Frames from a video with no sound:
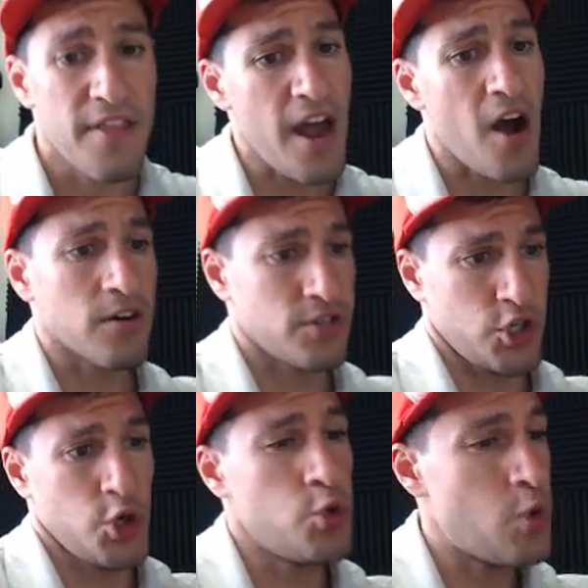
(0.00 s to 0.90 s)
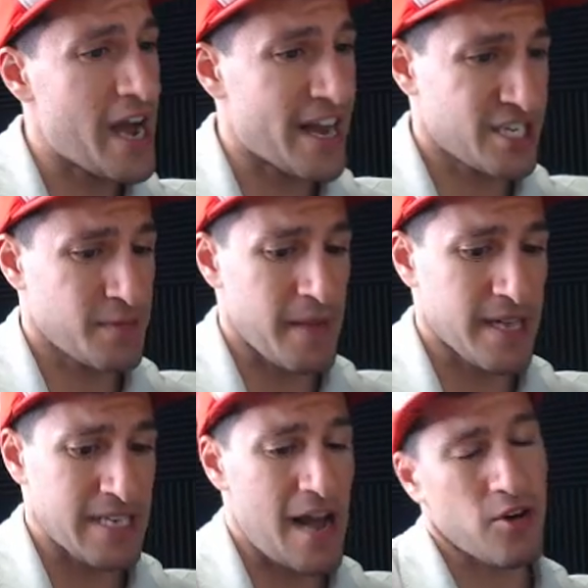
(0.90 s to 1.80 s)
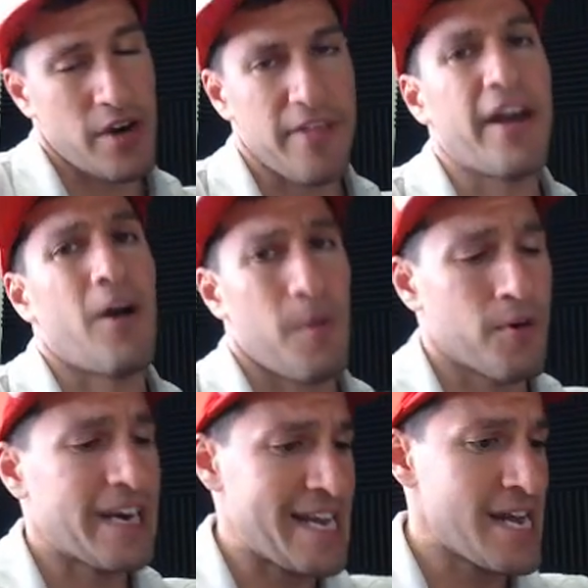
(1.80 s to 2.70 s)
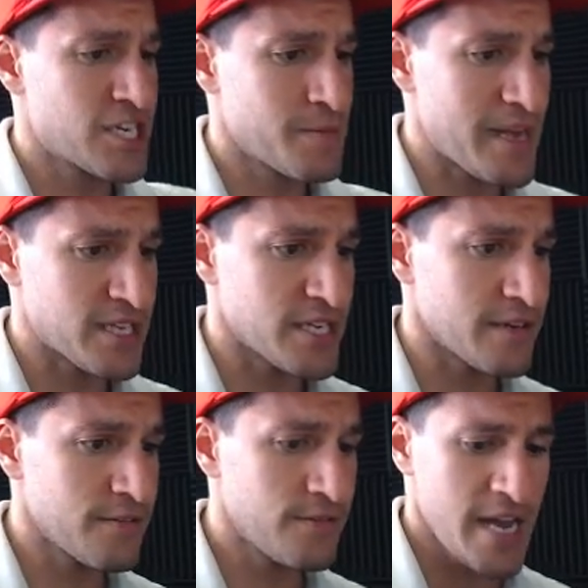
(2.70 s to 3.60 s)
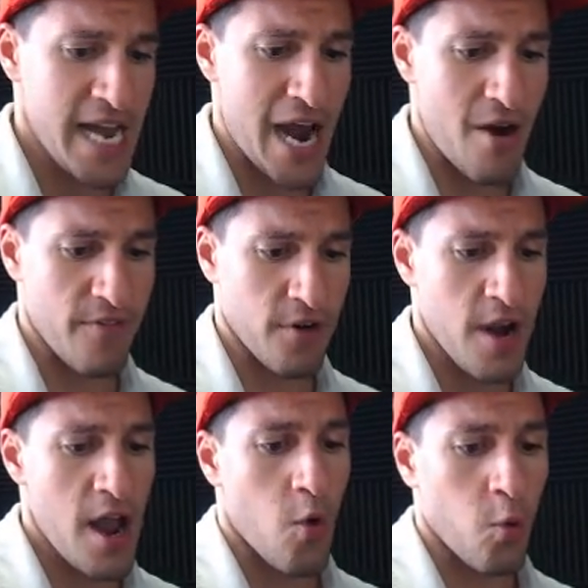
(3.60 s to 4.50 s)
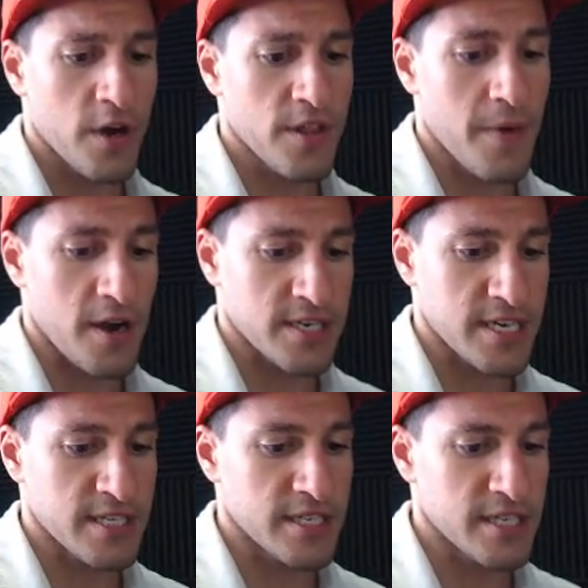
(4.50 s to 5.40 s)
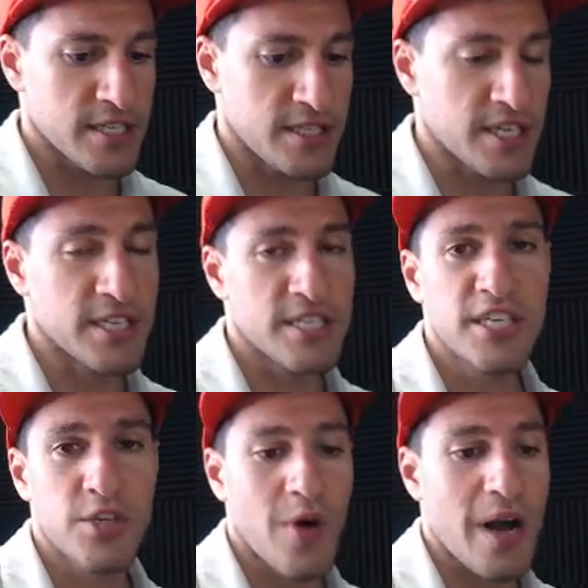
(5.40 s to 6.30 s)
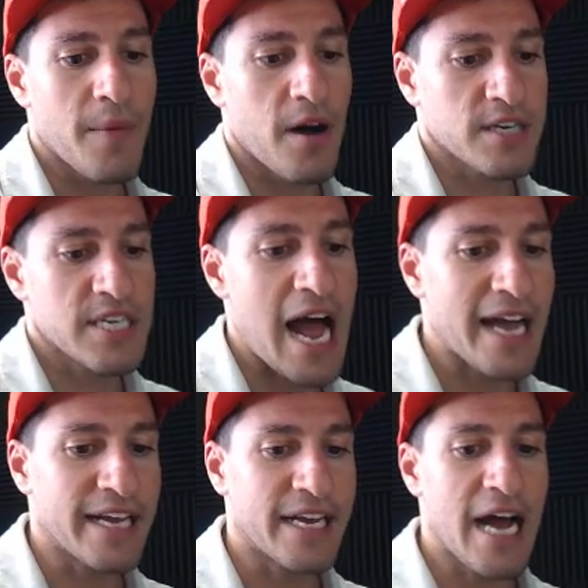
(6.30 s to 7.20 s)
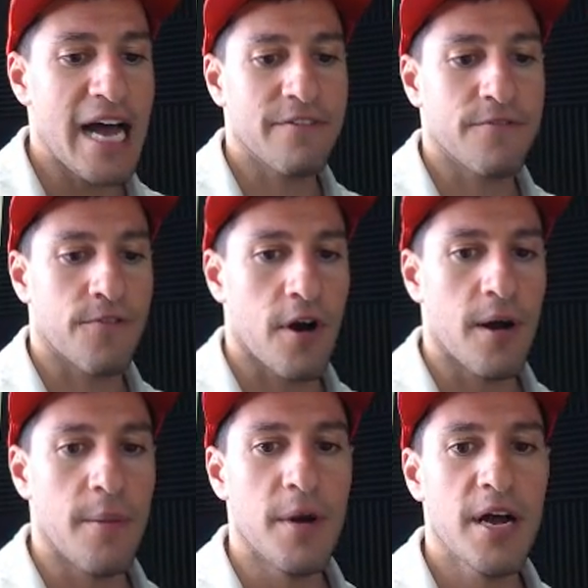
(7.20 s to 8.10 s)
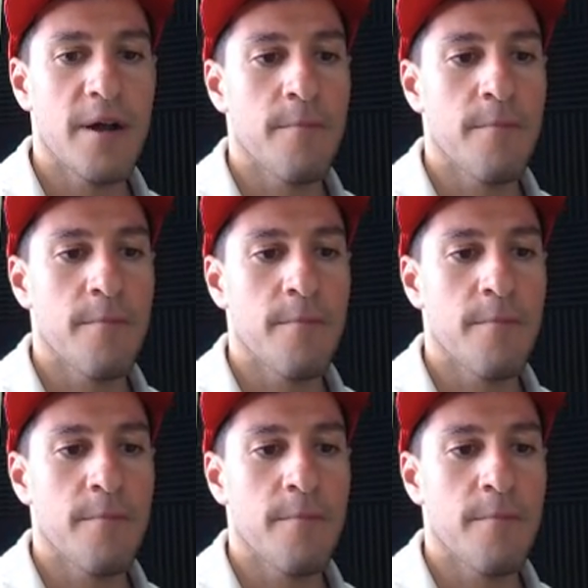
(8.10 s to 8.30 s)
they aren't too expensive. Okay, they are pretty expensive. However, one of the boxes, the DECIDUEYE box, I got from